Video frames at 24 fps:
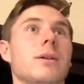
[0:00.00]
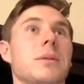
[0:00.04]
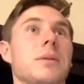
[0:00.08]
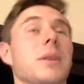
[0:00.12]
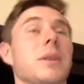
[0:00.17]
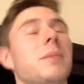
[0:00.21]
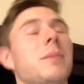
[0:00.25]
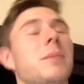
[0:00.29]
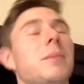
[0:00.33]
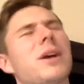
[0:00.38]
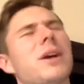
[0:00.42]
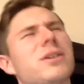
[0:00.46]

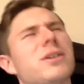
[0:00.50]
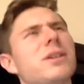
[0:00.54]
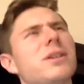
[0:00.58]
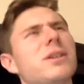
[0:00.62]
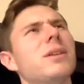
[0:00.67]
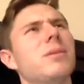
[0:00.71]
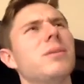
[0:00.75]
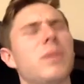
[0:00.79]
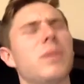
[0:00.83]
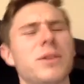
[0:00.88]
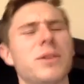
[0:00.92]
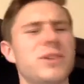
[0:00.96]
Actually,
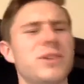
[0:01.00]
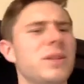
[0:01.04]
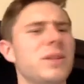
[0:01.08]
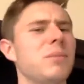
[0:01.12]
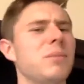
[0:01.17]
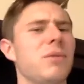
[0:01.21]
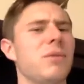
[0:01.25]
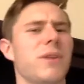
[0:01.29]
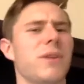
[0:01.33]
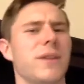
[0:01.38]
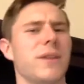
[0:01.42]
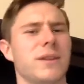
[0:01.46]
let's
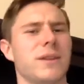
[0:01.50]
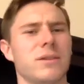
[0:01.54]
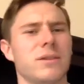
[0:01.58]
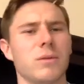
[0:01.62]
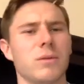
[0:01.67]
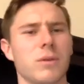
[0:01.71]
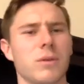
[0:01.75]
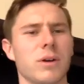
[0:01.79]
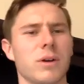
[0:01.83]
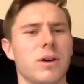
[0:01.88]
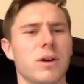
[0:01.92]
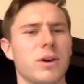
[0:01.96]
simplify this.
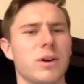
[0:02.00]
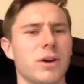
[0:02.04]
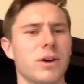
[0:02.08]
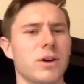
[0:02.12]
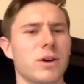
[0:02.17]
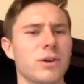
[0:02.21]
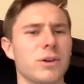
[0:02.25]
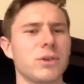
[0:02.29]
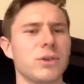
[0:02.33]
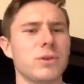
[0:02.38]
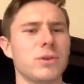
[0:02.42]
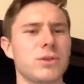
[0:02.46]
Are
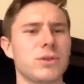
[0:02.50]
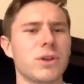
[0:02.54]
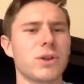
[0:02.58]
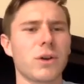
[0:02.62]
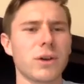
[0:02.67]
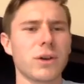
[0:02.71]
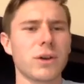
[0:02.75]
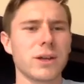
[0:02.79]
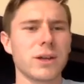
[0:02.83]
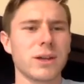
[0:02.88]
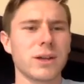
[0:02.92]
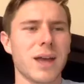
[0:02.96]
you
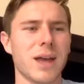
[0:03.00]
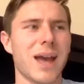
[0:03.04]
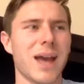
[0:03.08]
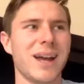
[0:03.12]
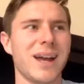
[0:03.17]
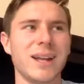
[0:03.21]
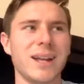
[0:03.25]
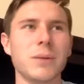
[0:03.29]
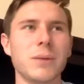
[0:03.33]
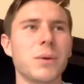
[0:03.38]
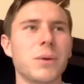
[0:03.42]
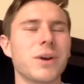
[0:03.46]
starting
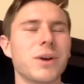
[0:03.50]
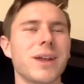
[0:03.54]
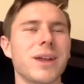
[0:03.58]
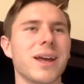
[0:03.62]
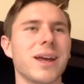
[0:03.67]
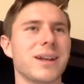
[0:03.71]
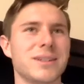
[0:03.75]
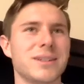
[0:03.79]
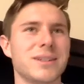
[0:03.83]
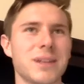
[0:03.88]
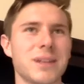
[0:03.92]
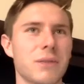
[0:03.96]
anyone
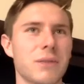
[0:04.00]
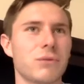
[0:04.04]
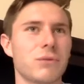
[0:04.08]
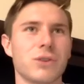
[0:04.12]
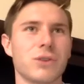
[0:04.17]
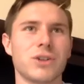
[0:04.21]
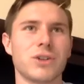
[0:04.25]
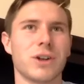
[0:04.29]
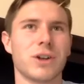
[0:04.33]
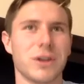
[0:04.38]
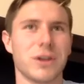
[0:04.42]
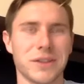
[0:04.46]
except for
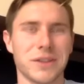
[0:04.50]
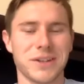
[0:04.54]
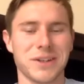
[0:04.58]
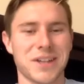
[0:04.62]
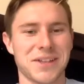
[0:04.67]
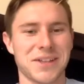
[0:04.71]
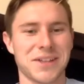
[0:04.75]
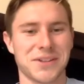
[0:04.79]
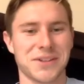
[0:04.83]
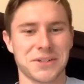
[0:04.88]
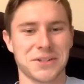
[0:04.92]
Jonathan Taylor?